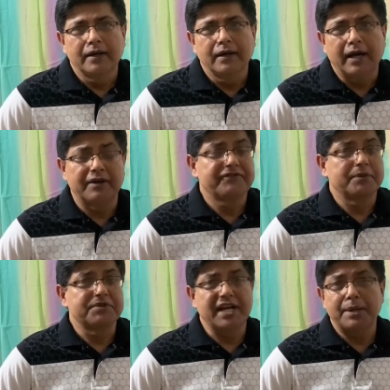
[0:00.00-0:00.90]
And
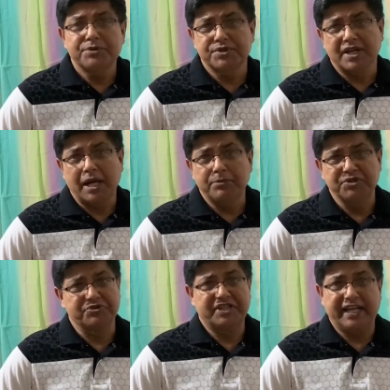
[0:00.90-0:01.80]
from time to time, he
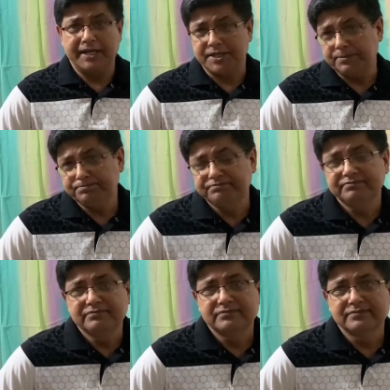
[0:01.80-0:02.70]
would get up
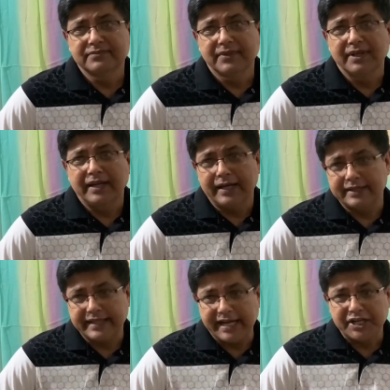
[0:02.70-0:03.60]
and
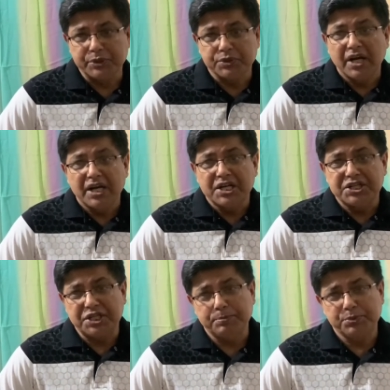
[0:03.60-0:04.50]
then he would
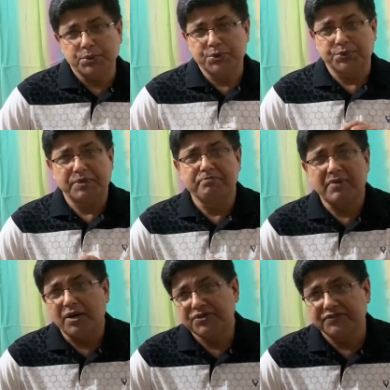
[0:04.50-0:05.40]
tiptoe to the
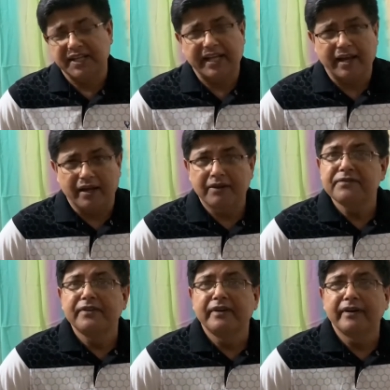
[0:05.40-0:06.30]
mouth of the cave
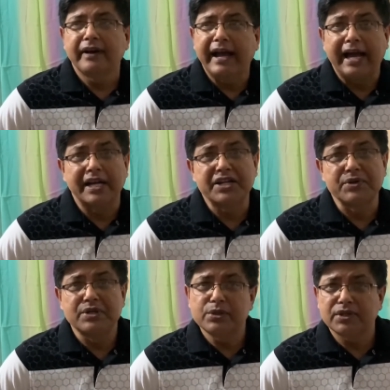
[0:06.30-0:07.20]
and he would
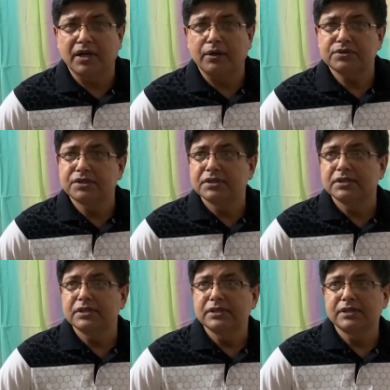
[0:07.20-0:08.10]
look out
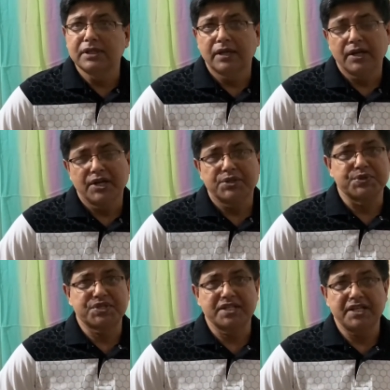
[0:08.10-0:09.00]
to
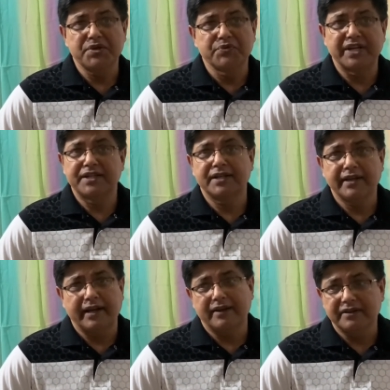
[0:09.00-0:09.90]
see whether
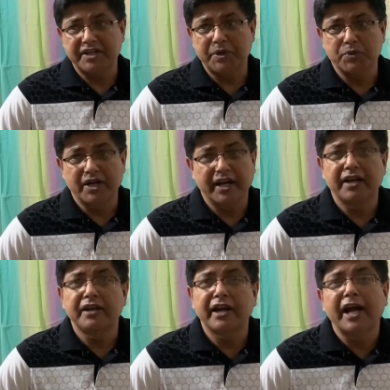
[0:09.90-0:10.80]
there were
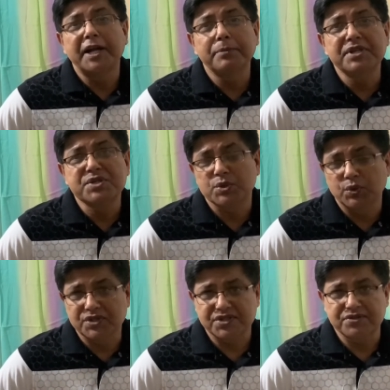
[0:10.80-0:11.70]
any enemy
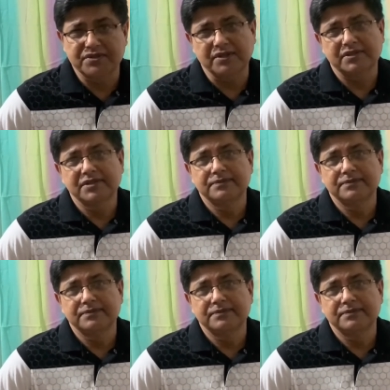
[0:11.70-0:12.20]
soldiers or not.